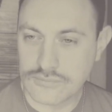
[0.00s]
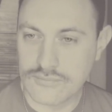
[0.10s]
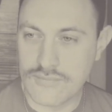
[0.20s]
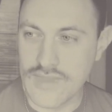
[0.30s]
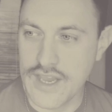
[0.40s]

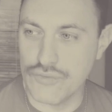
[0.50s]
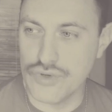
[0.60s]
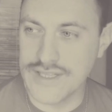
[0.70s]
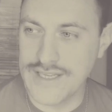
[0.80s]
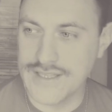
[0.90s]
it really
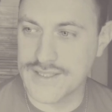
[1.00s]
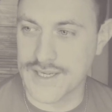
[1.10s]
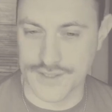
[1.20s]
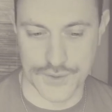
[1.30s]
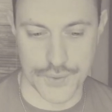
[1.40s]
is this.
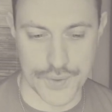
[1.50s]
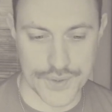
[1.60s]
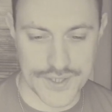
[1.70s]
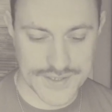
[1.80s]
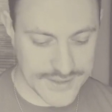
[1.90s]
So
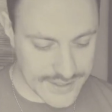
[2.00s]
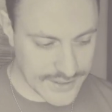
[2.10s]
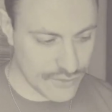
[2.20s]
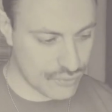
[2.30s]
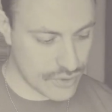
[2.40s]
this is
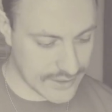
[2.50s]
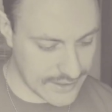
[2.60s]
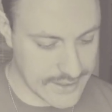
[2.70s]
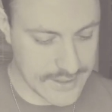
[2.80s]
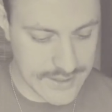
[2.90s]
really,
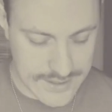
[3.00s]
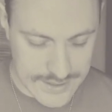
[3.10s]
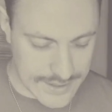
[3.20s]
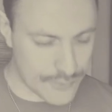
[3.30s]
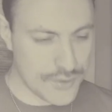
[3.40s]

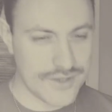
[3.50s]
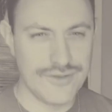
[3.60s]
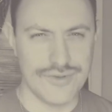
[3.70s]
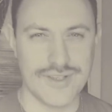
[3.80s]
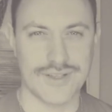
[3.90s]
really,
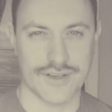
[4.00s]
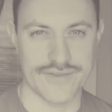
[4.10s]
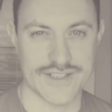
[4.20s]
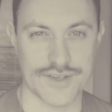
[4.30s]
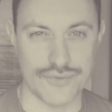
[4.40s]
really love this.
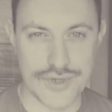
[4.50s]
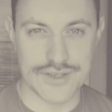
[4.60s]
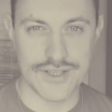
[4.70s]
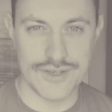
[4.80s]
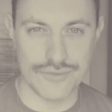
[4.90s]
I really,
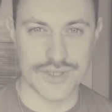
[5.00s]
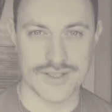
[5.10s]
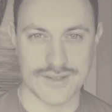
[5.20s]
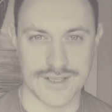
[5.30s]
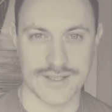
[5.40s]
really
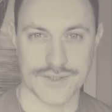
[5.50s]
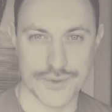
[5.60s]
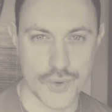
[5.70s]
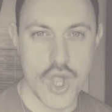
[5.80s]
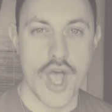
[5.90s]
like this. So
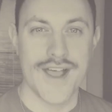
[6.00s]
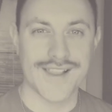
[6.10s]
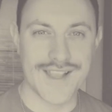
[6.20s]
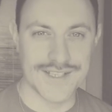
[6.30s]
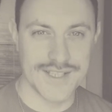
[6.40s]

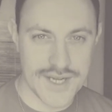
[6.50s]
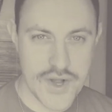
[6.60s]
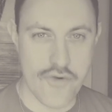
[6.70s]
listen very